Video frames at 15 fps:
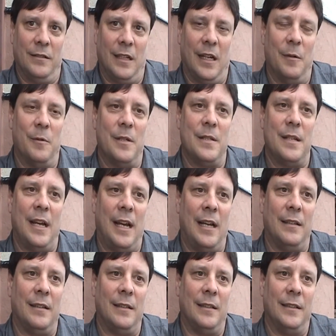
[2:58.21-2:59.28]
I was at
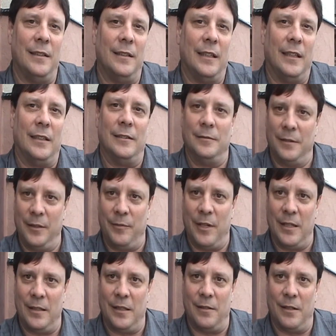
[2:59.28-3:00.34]
the uh,
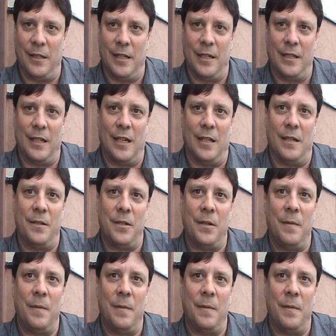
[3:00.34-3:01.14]
event there at Laney College.